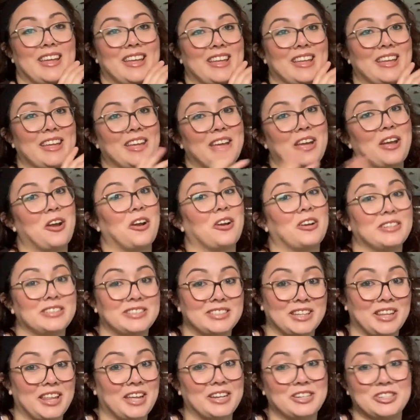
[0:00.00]
it hurt
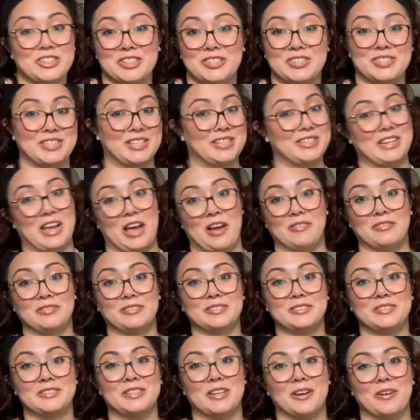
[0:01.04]
to like just sit down.
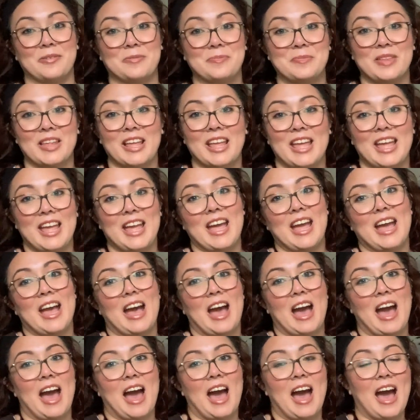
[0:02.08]
So
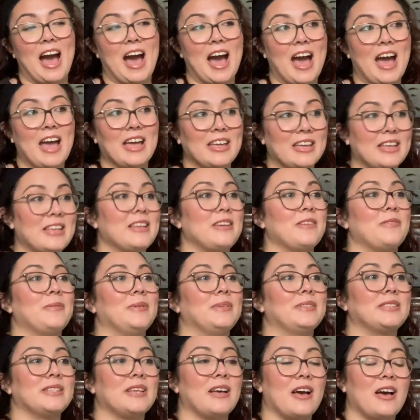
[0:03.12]
it
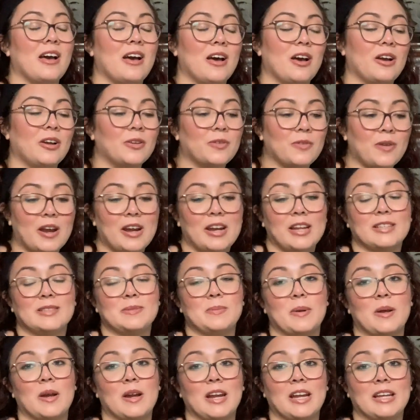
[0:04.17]
was a great
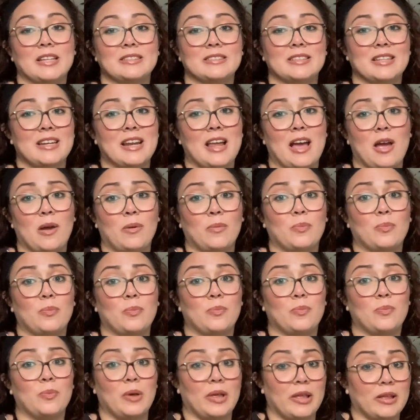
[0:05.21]
experience, and I
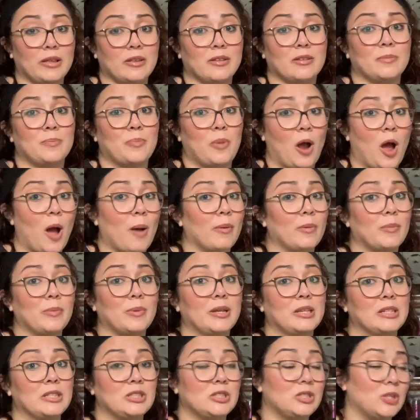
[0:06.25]
will
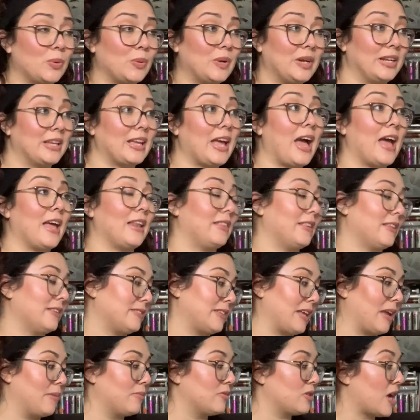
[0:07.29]
probably do it again, the
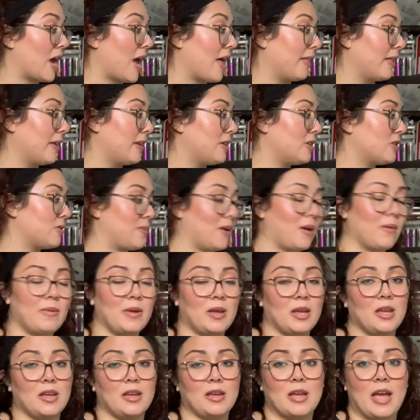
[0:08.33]
same challenge,
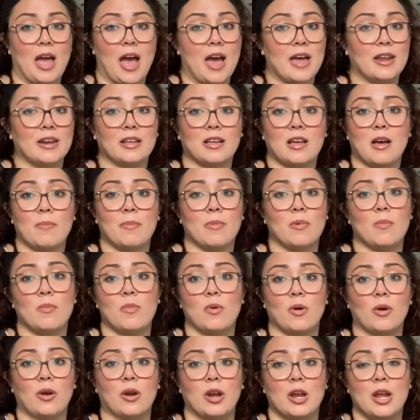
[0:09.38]
maybe add a couple
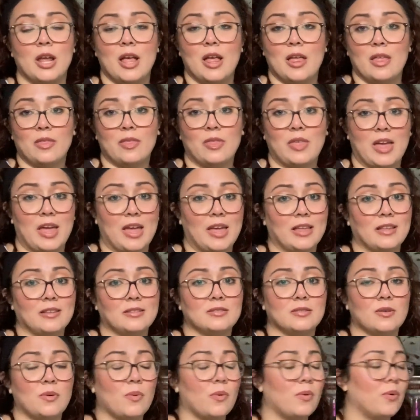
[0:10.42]
more things
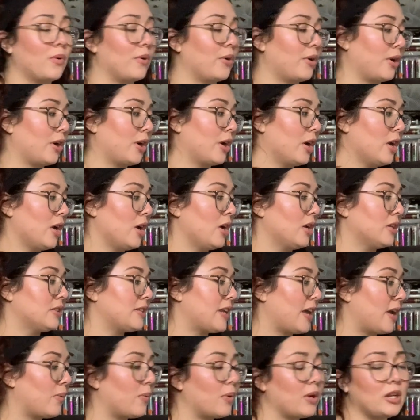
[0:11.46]
or
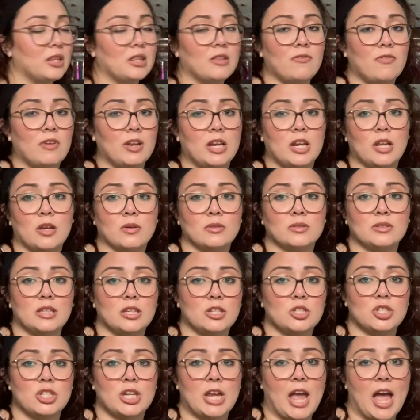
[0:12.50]
take one of the videos that
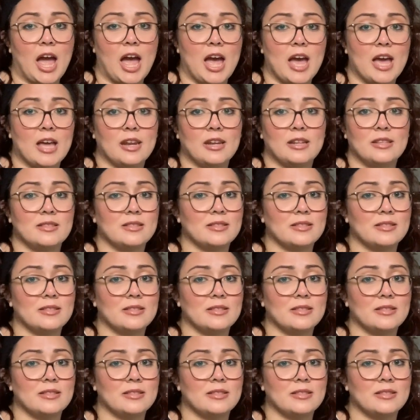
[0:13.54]
she had,